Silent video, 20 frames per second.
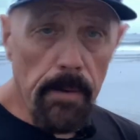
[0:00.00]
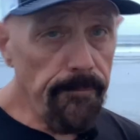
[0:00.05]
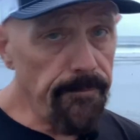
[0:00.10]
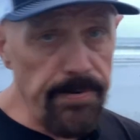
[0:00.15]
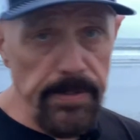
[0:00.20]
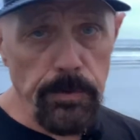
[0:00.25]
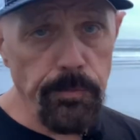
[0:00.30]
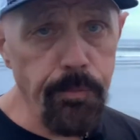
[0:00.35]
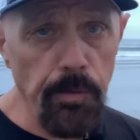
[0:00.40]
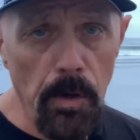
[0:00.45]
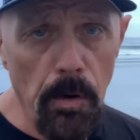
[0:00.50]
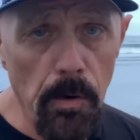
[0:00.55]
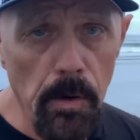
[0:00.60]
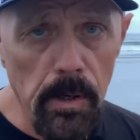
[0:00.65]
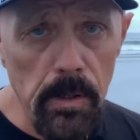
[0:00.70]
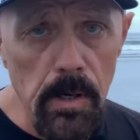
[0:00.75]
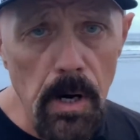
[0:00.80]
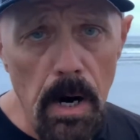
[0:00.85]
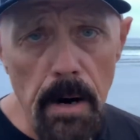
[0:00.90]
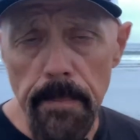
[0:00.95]
Fish
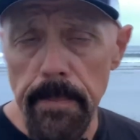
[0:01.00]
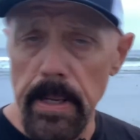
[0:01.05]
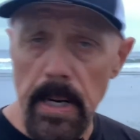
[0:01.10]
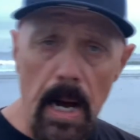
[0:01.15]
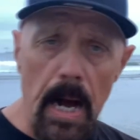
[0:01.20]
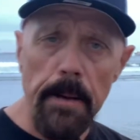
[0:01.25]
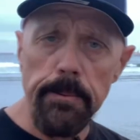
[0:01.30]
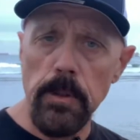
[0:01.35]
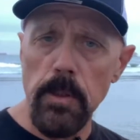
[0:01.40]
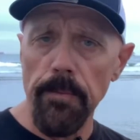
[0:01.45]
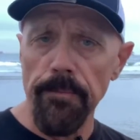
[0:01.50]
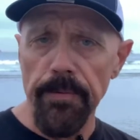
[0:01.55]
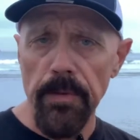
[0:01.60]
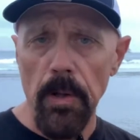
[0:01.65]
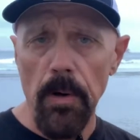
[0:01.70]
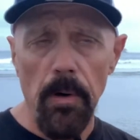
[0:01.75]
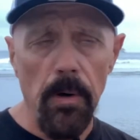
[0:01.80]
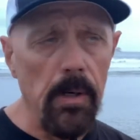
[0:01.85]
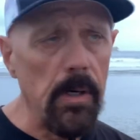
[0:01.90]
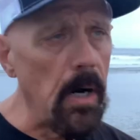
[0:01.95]
fluorocarbon, Opsin
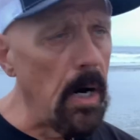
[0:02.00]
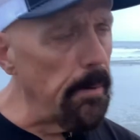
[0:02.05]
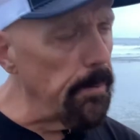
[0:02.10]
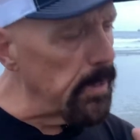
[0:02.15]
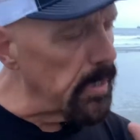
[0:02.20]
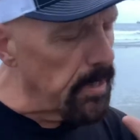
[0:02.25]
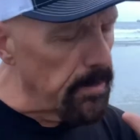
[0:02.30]
fluorocarbon